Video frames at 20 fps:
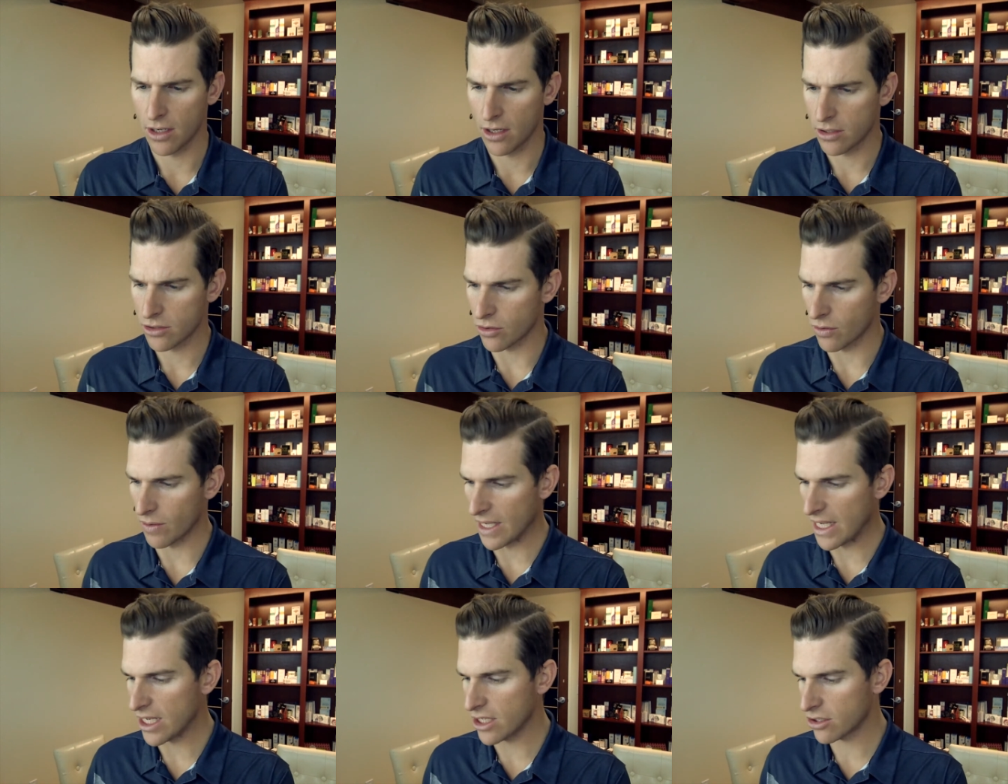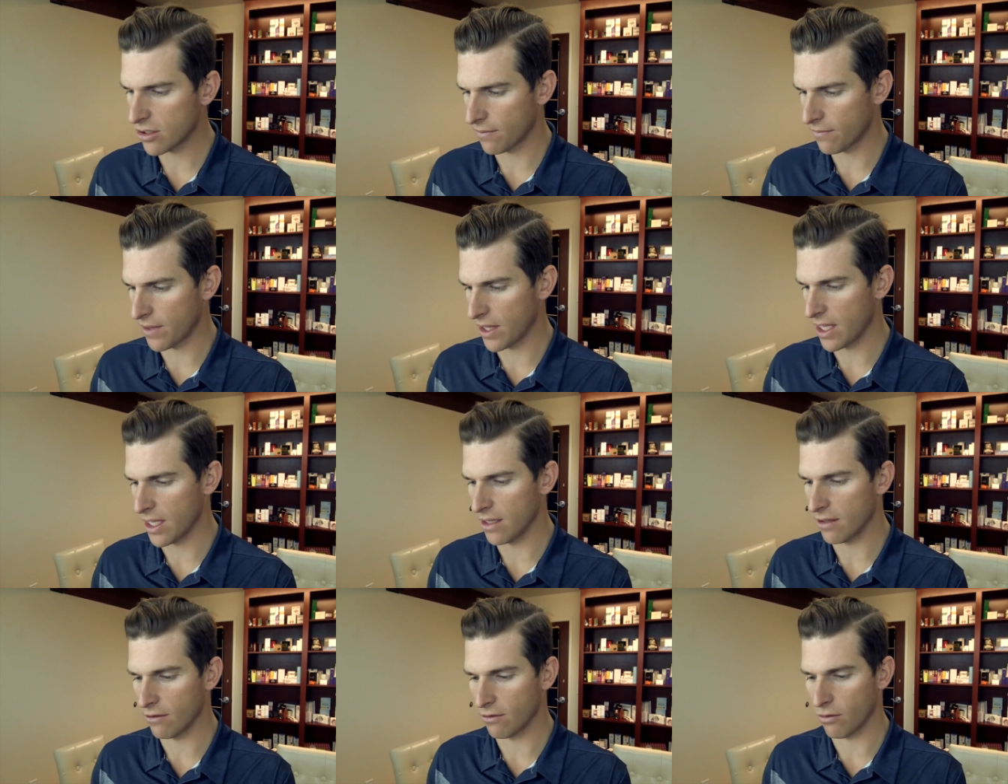So each of
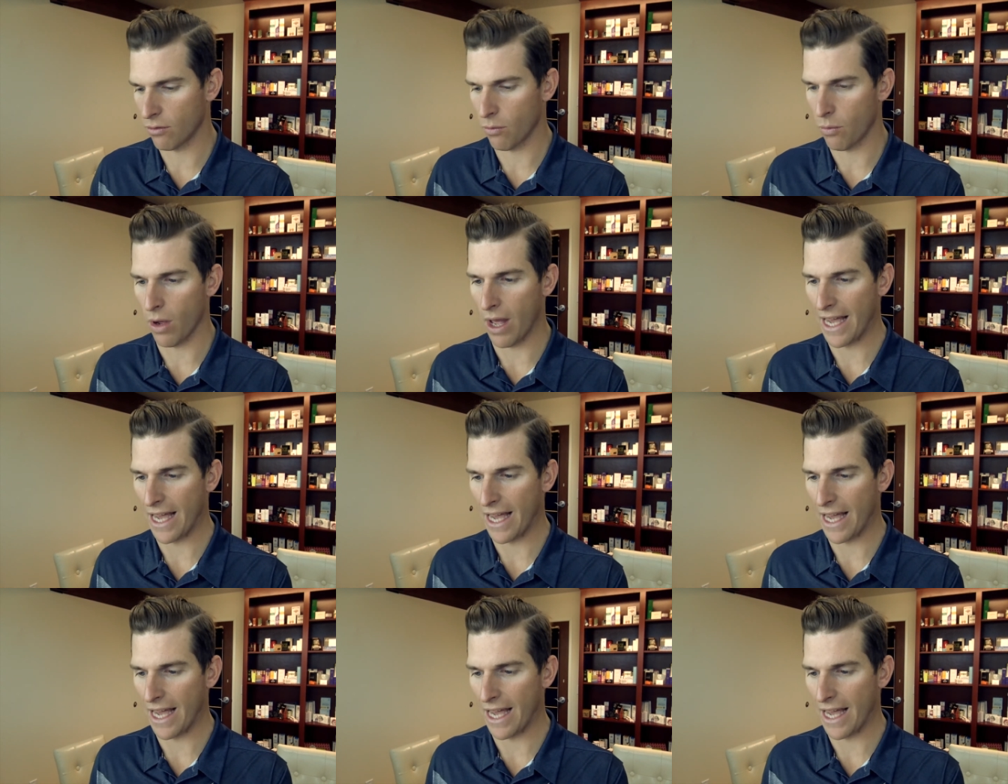these will